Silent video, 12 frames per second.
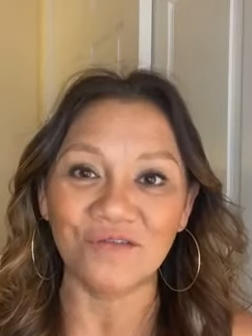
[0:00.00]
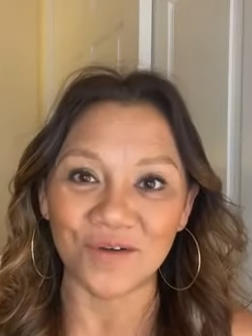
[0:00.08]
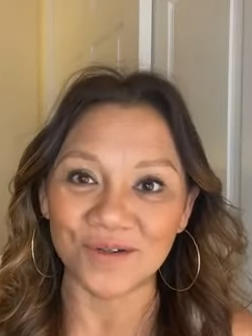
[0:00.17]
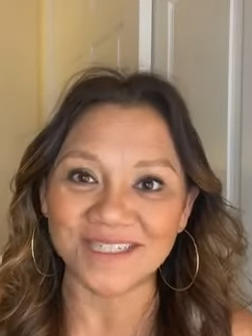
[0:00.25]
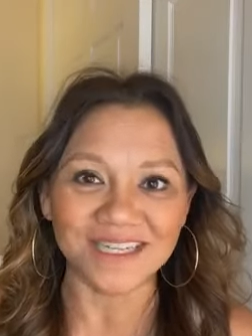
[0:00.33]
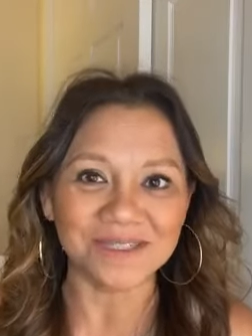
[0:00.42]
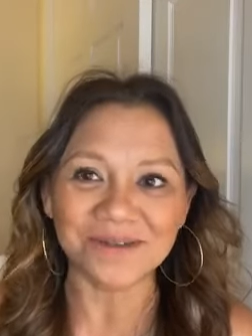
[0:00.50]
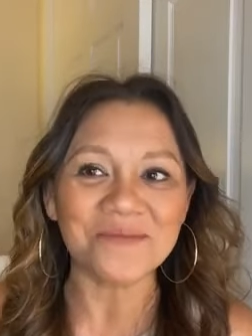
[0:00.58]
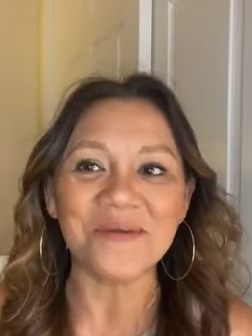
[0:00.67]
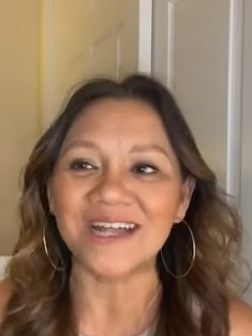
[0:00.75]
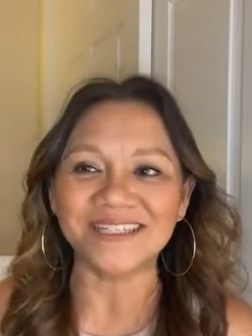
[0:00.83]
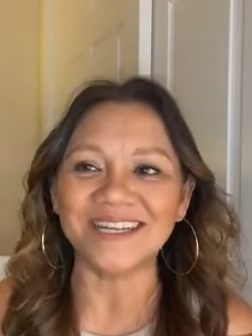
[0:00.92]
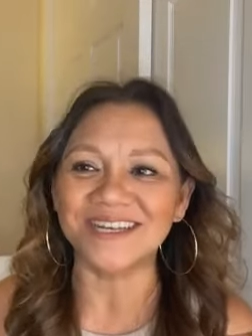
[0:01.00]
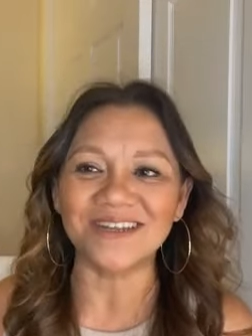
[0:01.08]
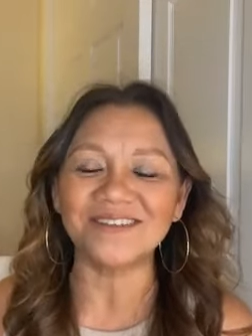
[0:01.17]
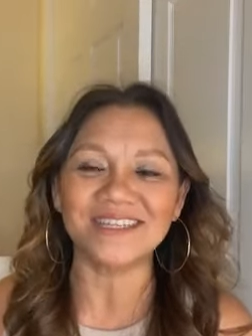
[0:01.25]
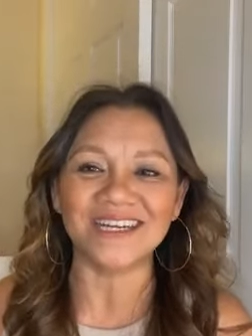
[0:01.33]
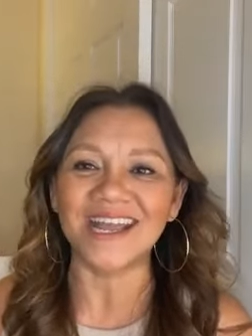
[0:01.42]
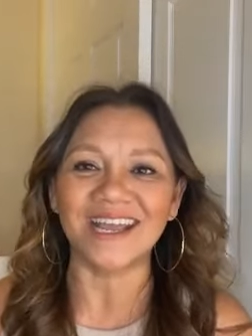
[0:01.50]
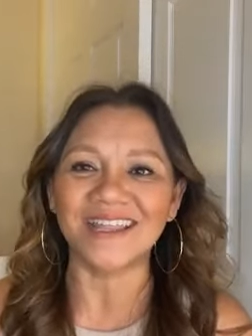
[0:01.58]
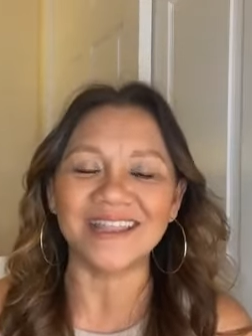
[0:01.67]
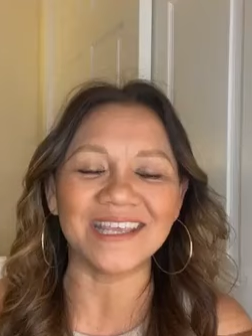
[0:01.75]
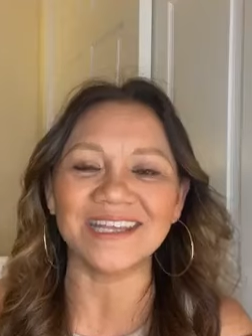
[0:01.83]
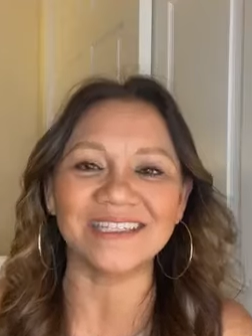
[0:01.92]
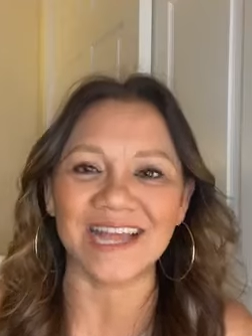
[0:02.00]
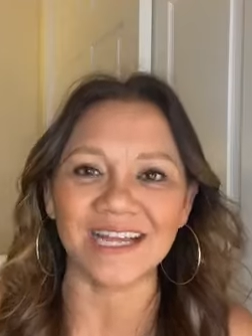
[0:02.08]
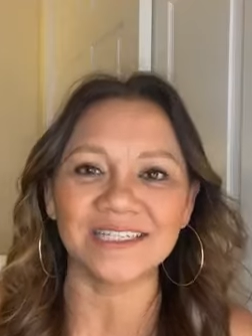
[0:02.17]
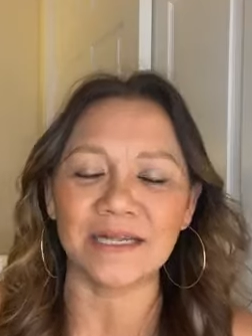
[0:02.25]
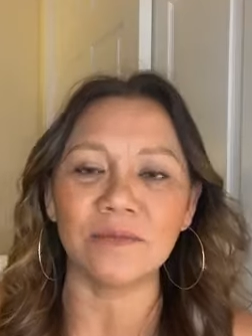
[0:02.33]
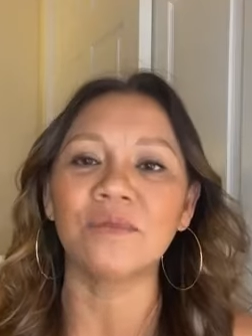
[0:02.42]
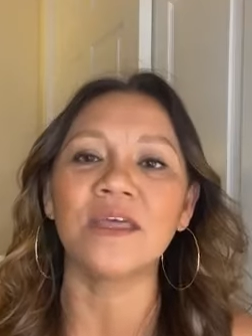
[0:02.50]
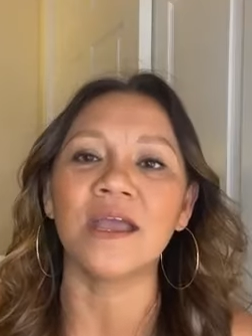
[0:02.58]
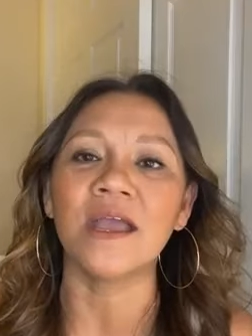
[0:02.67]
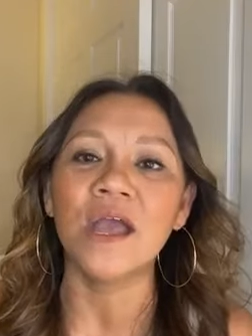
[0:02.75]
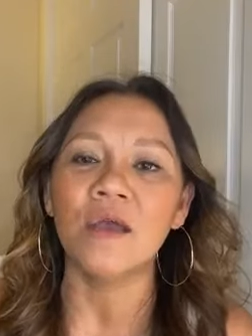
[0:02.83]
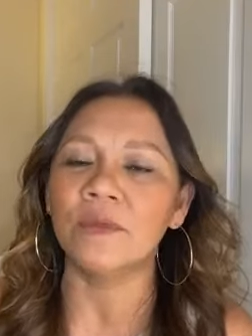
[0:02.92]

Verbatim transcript: Folks, that's what I'm asking you today. The exact same thing.